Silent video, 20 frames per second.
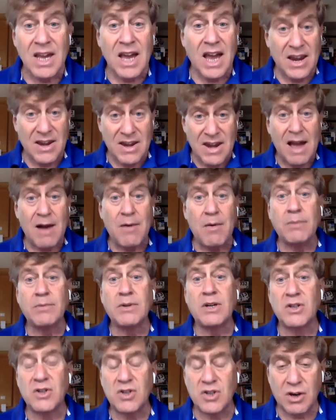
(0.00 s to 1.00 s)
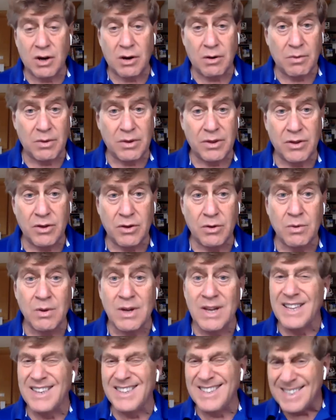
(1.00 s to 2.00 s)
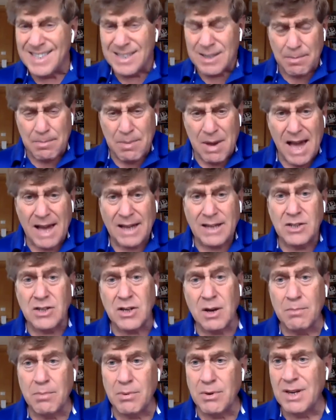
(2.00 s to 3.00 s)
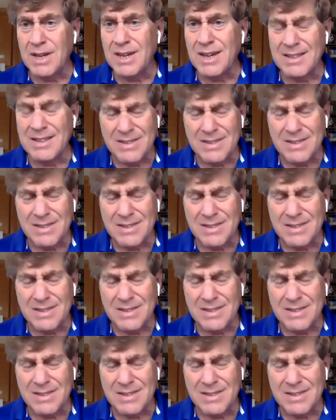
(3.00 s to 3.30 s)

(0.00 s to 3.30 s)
And now I'm going to share it with you. This is a package I'm putting